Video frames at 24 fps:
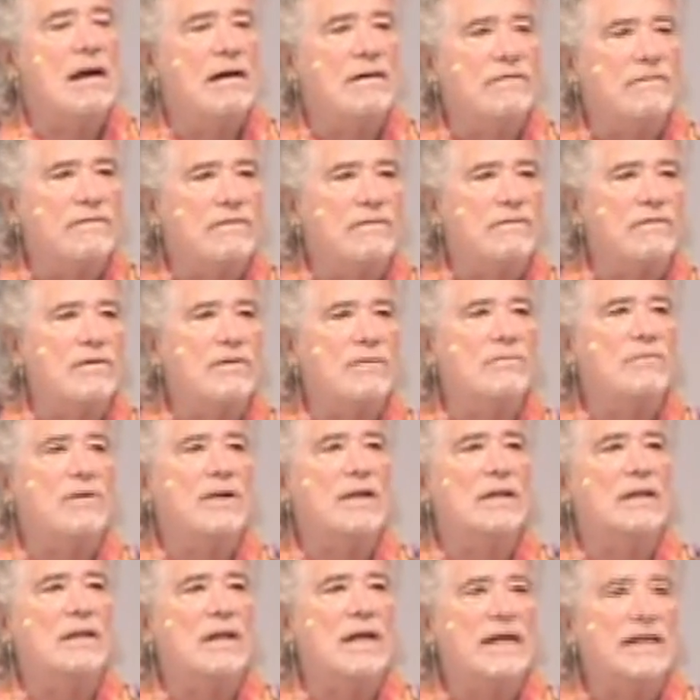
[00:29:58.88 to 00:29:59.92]
every
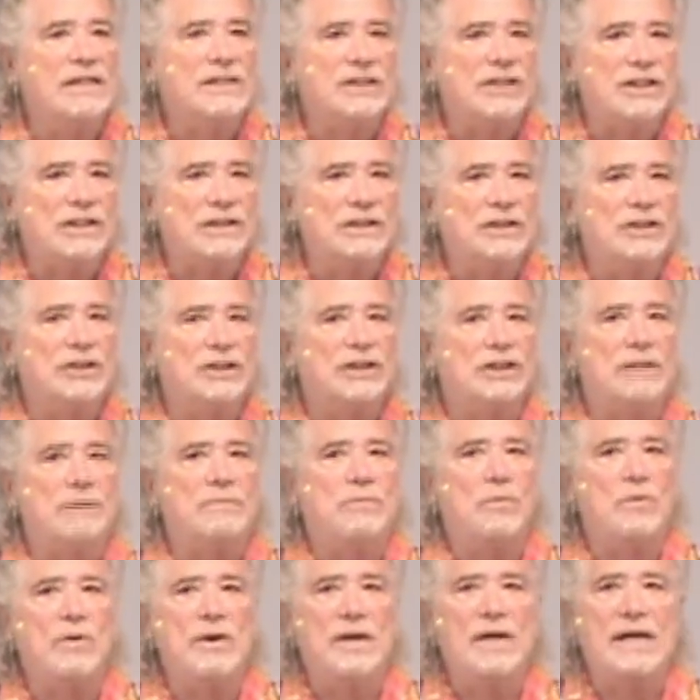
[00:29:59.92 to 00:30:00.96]

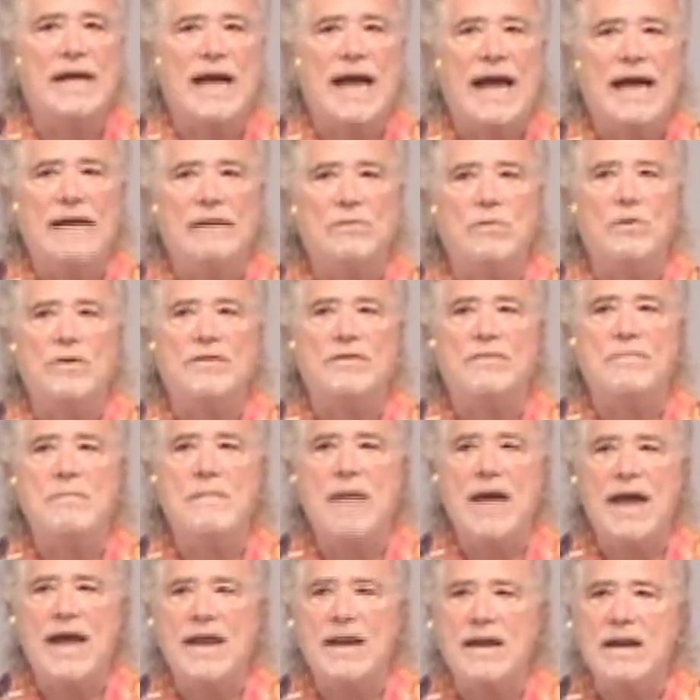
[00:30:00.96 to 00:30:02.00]
relationship we had with
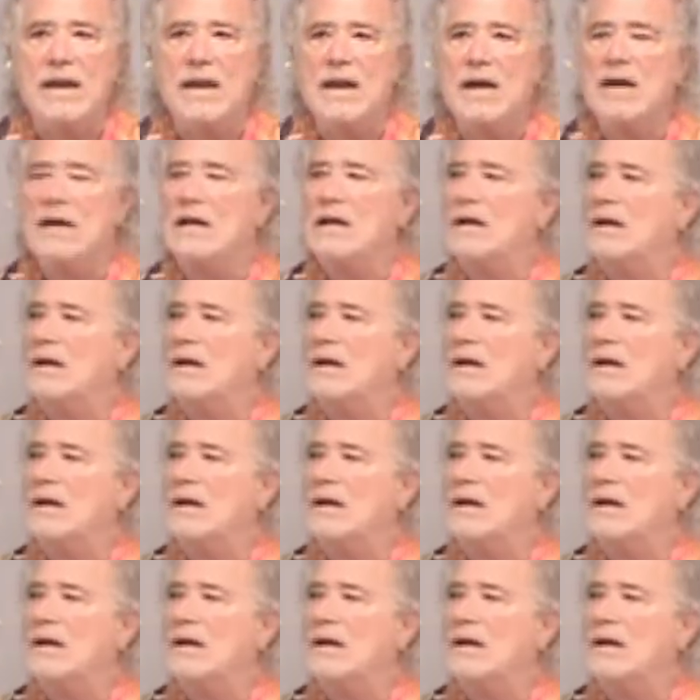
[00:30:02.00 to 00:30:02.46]
men